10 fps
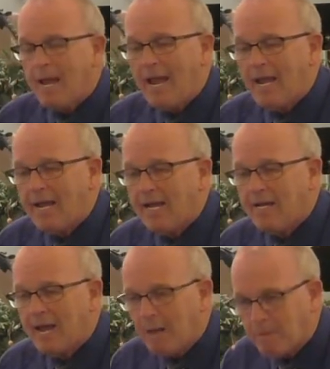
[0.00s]
And
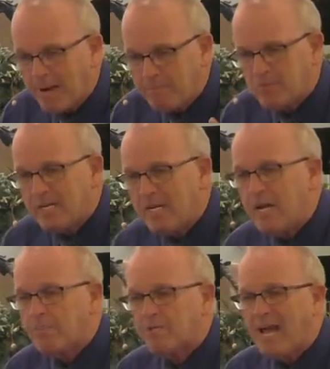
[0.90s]
I'm sending him
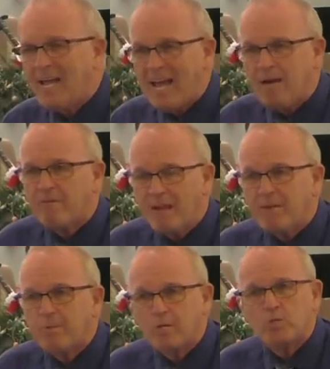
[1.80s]
because I kind of am
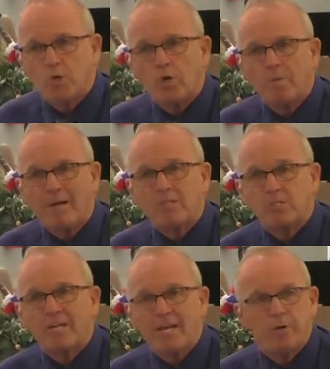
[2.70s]
concerned about the
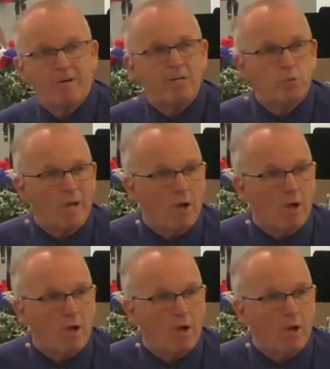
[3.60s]
state you're in as well.